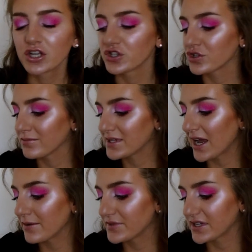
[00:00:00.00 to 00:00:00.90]

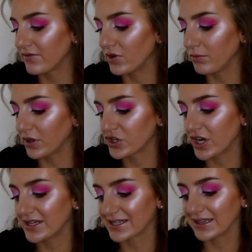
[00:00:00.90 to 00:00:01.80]
Sometimes if your
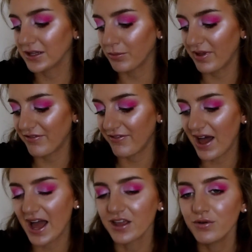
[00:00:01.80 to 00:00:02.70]
blusher is a little bit
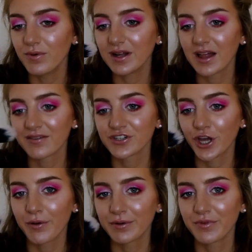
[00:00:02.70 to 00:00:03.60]
fair, you will have to
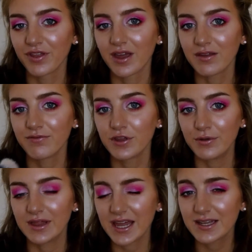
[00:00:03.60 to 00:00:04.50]
go in with a
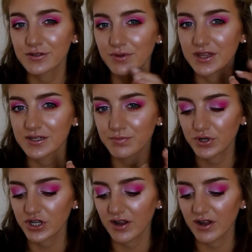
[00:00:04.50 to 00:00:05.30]
few layers with this brush.